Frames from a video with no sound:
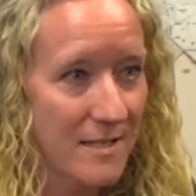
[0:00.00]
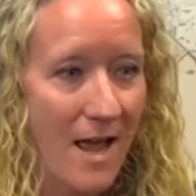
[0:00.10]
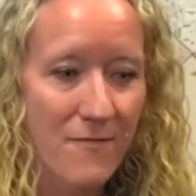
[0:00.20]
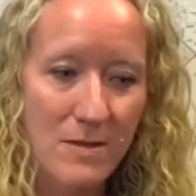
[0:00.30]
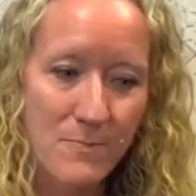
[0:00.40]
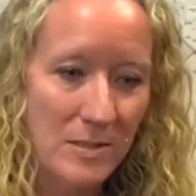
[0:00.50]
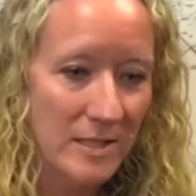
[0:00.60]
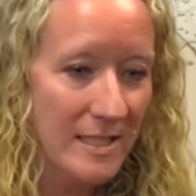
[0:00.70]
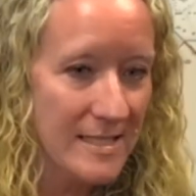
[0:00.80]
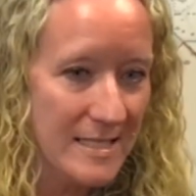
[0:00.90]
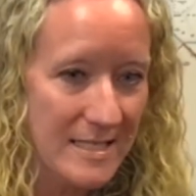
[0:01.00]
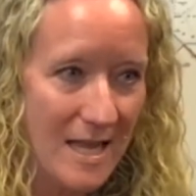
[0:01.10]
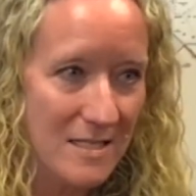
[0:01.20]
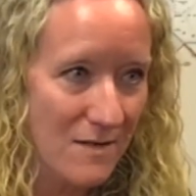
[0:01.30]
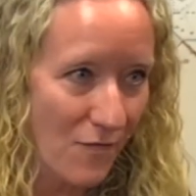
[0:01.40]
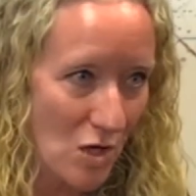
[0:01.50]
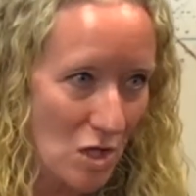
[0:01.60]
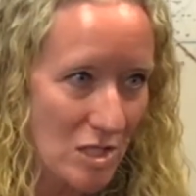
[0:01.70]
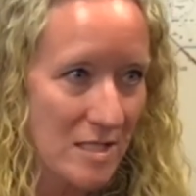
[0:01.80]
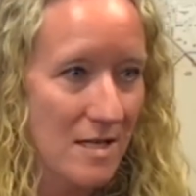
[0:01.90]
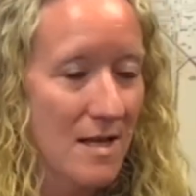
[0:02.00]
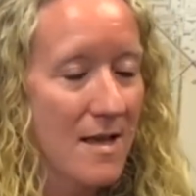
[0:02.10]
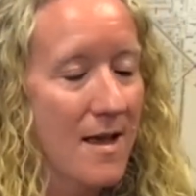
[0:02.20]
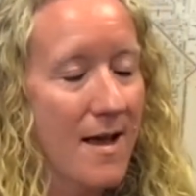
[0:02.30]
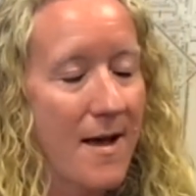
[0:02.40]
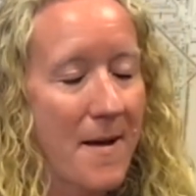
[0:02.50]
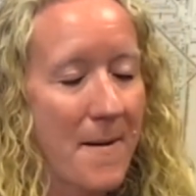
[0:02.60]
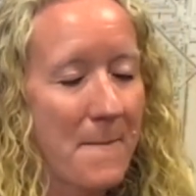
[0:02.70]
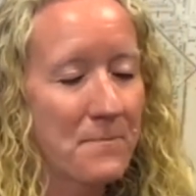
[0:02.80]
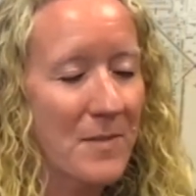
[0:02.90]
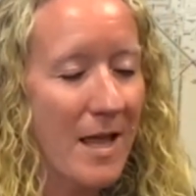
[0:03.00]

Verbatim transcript: have the buildings assessed first um,